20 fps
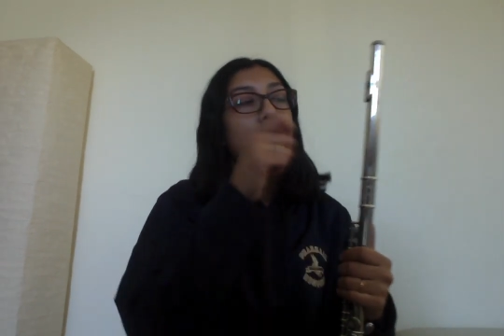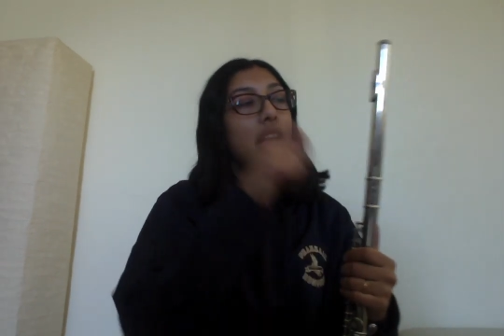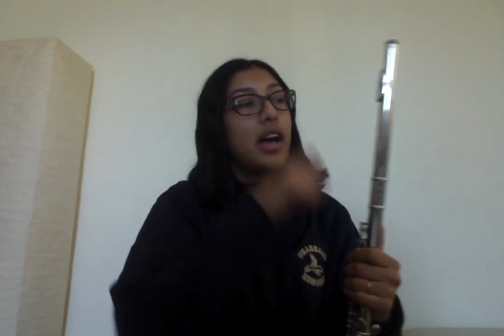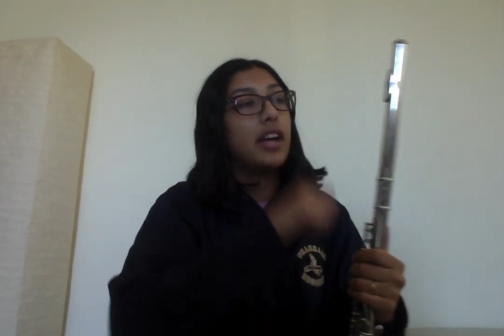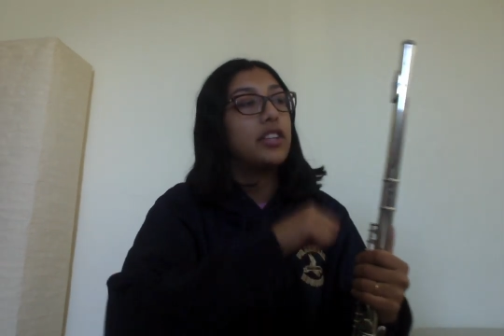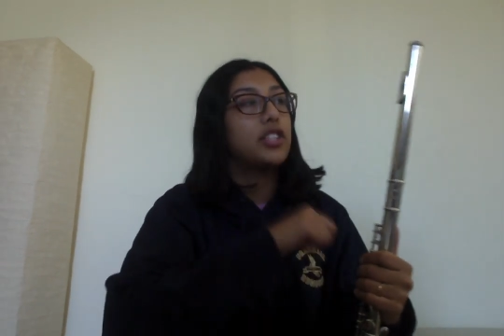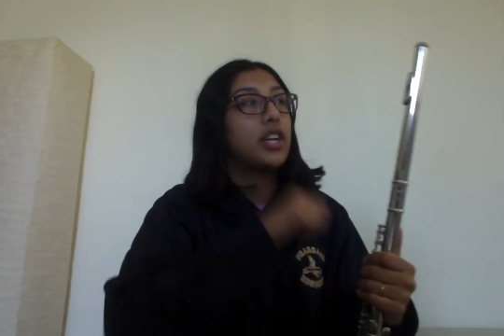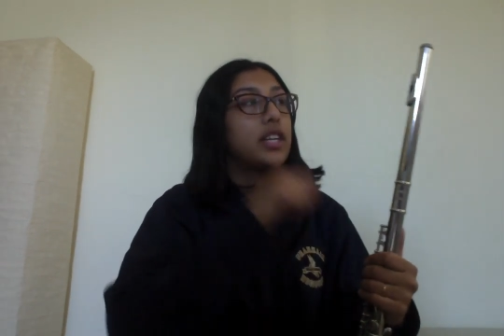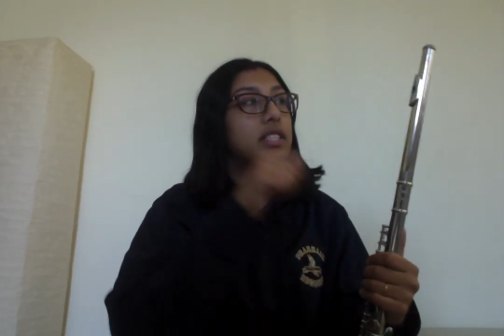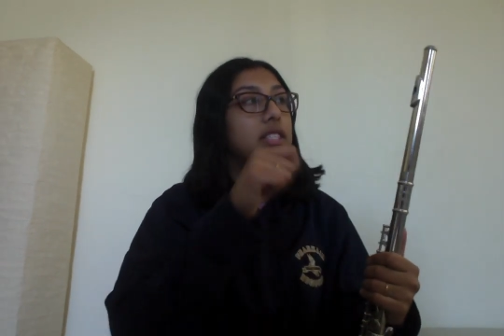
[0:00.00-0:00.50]

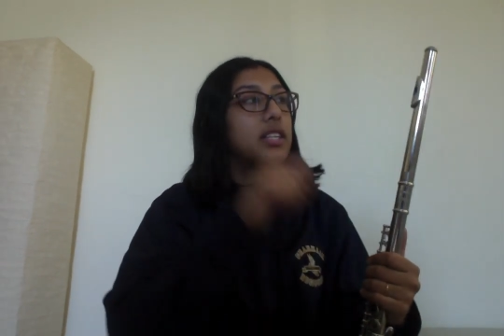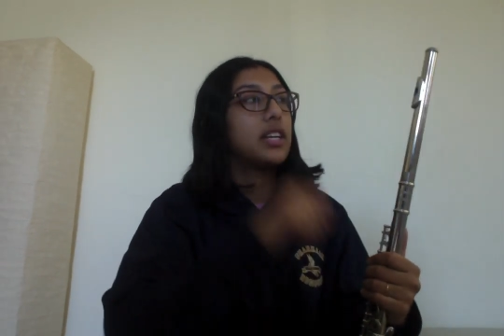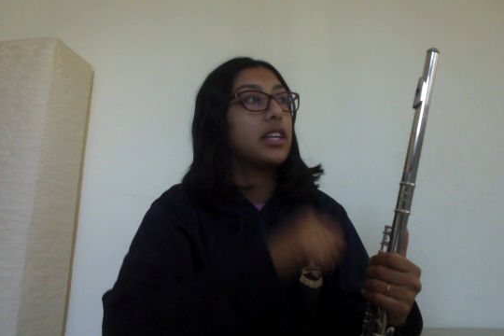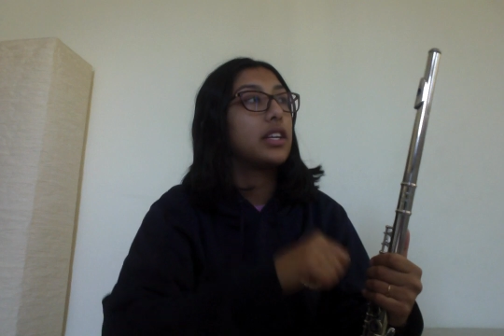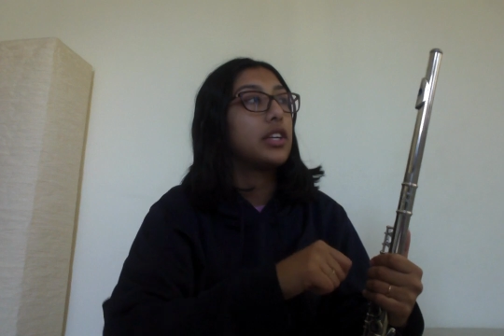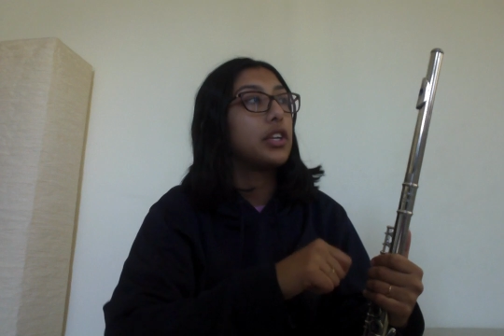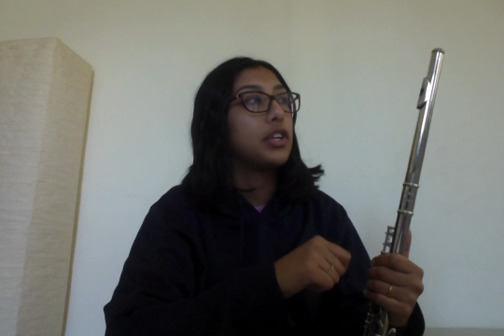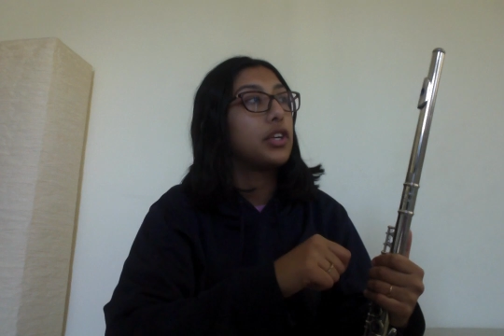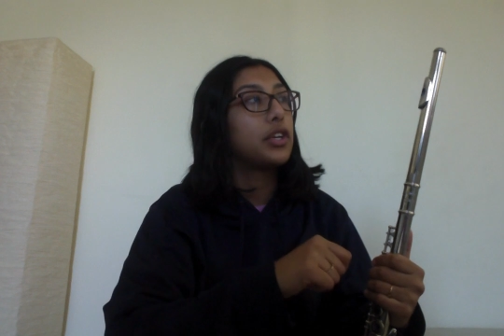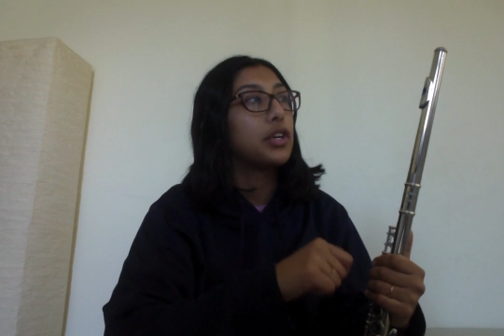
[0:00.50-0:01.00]

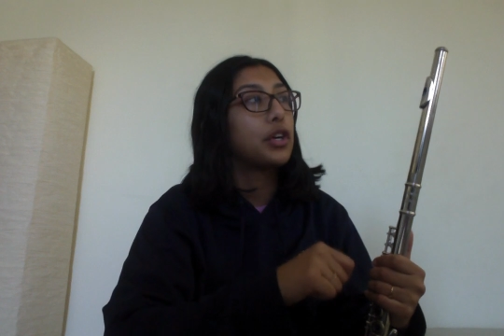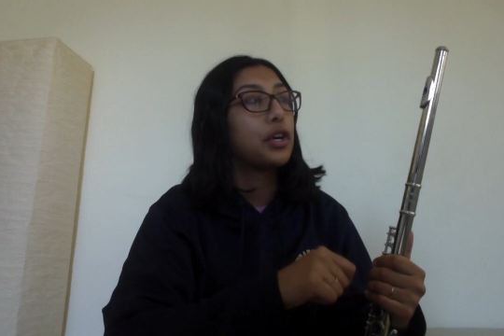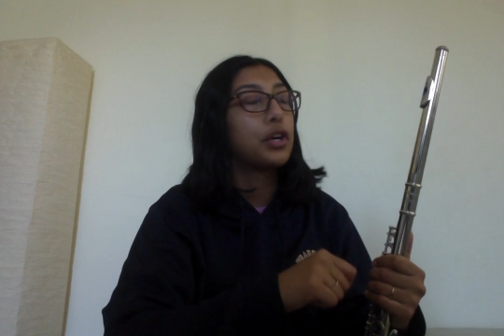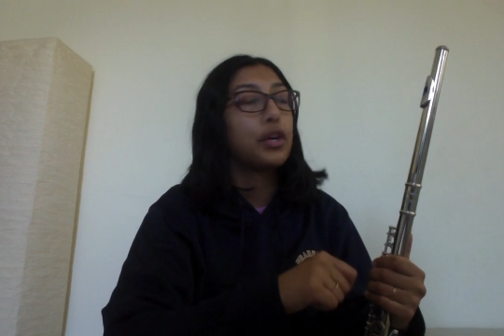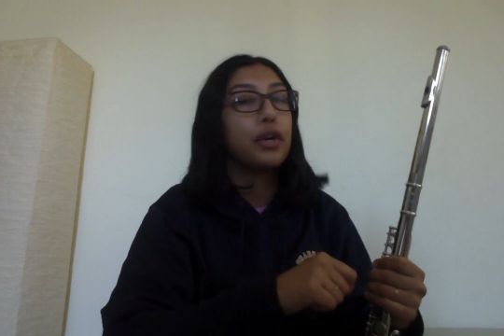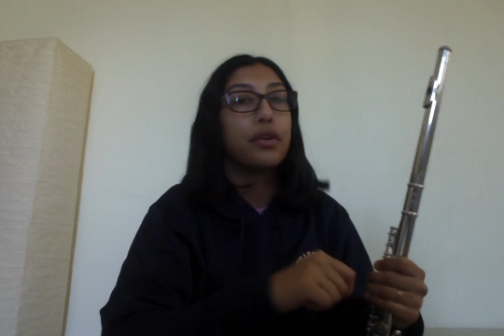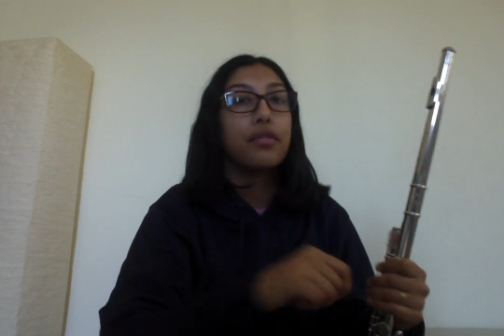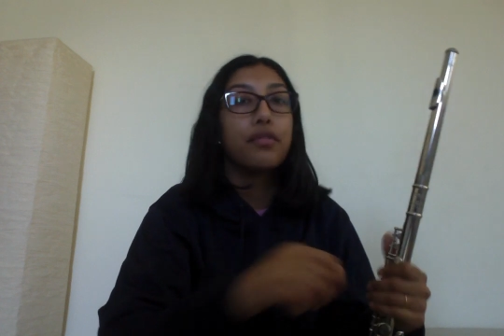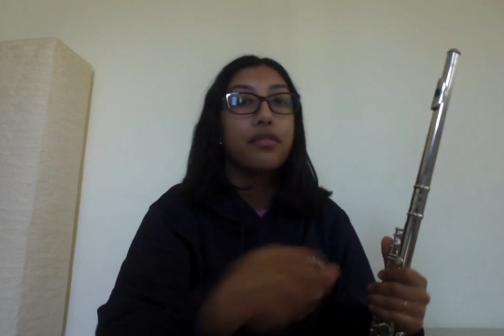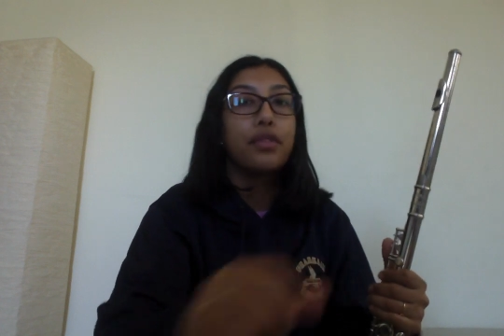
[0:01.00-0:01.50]
adjusting
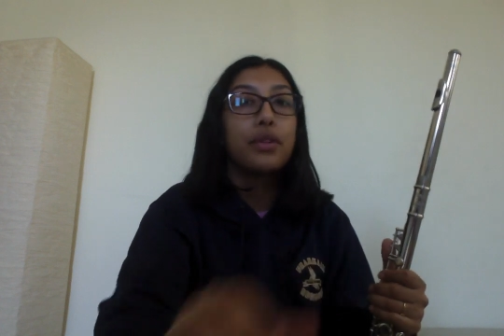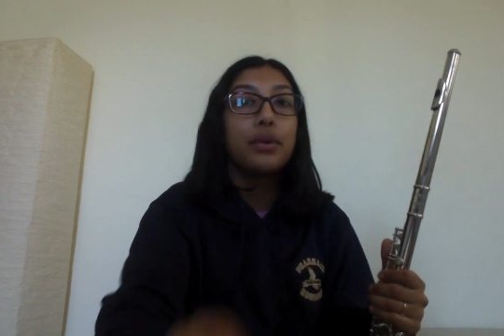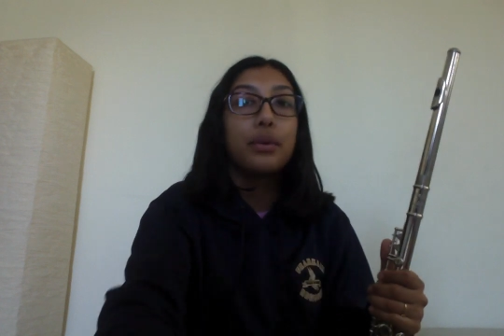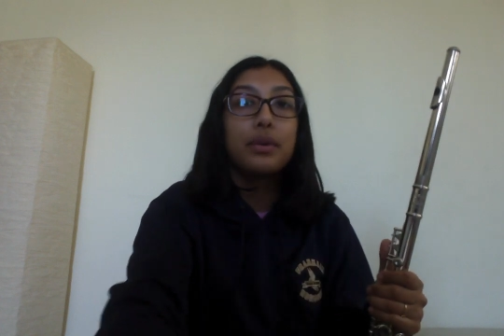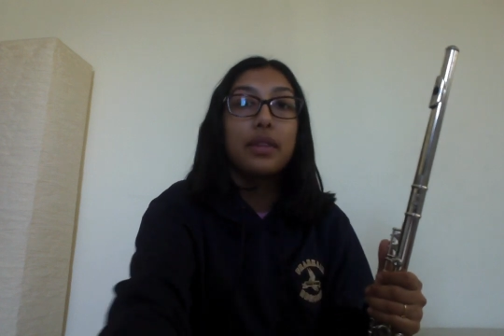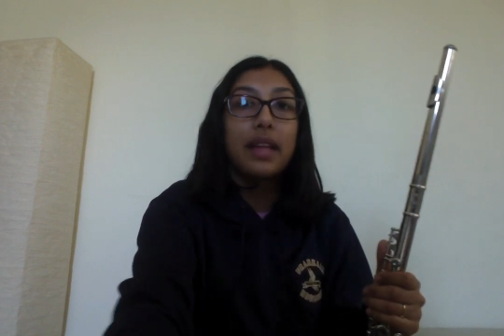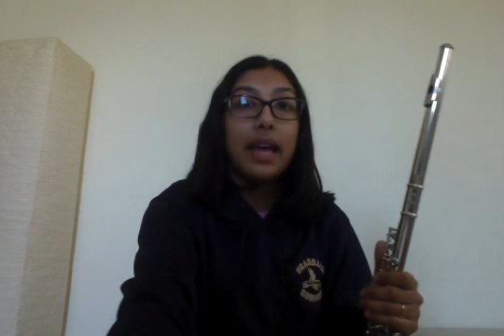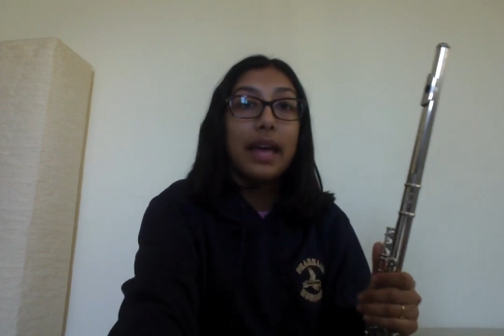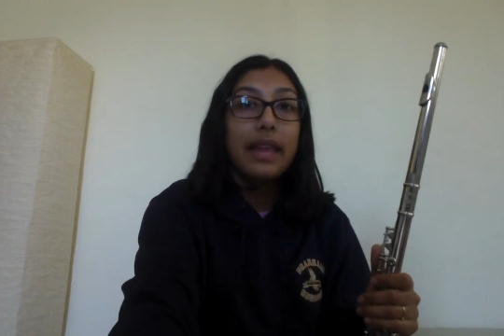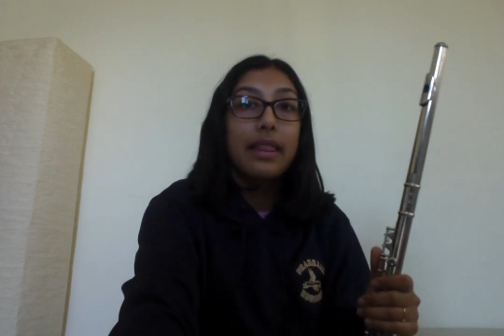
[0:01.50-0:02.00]
your
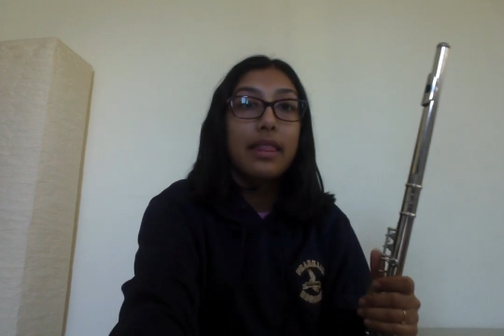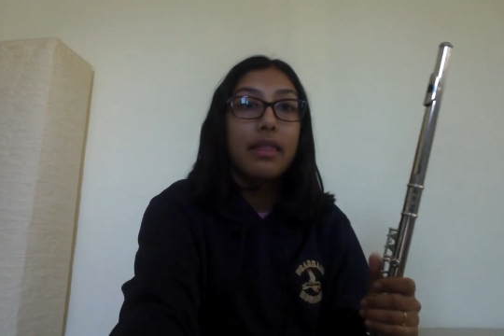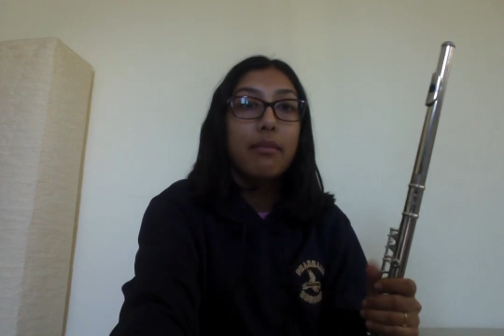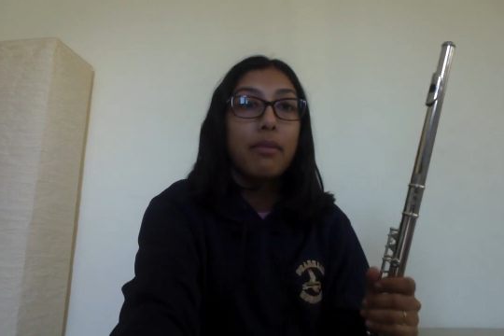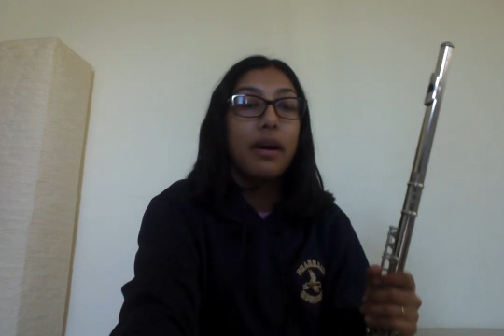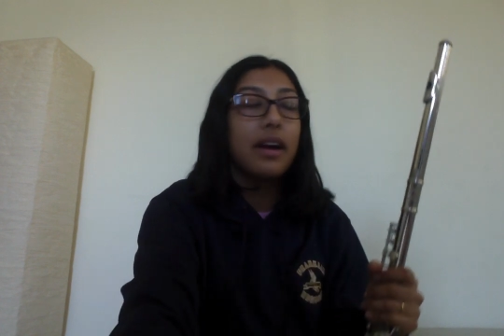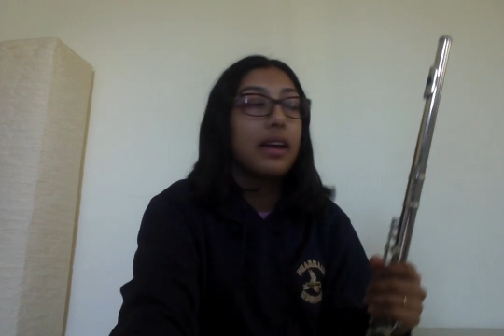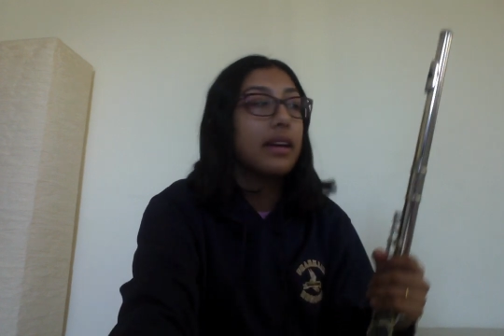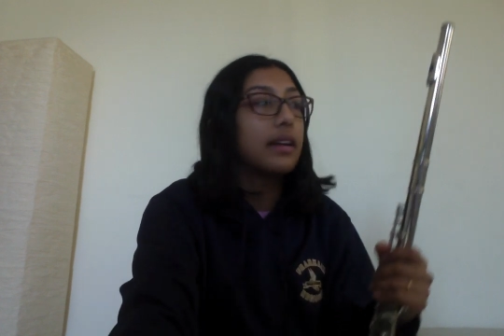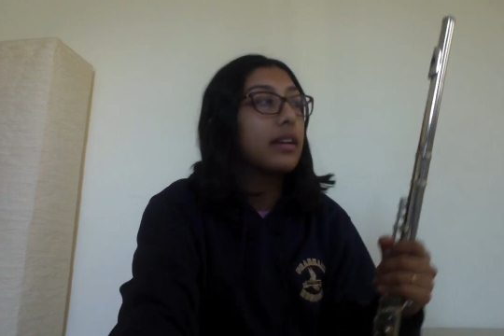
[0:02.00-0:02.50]
flute length
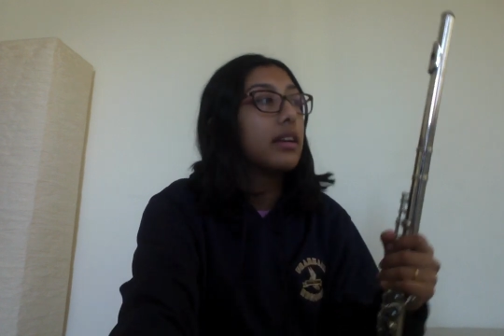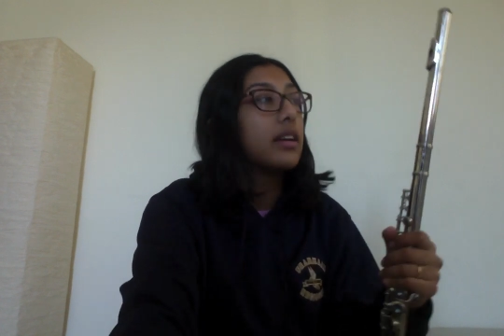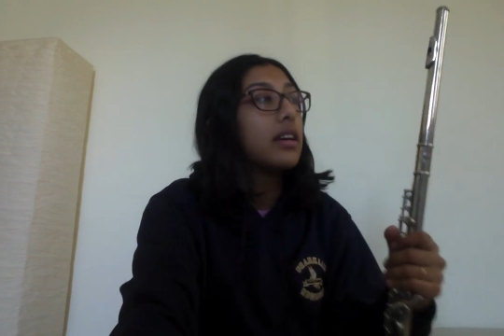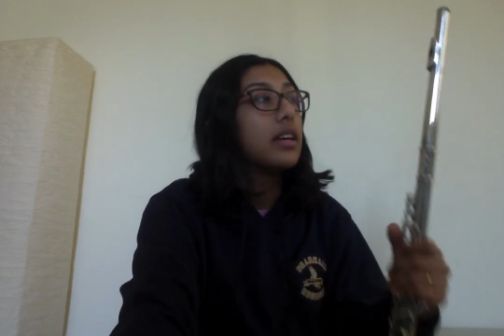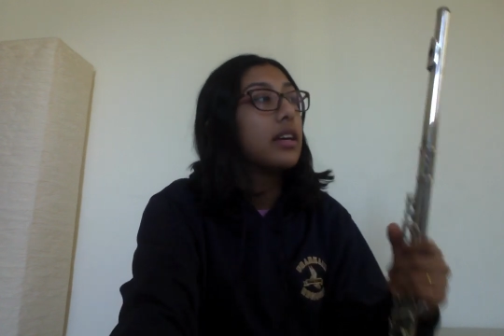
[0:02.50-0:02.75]
by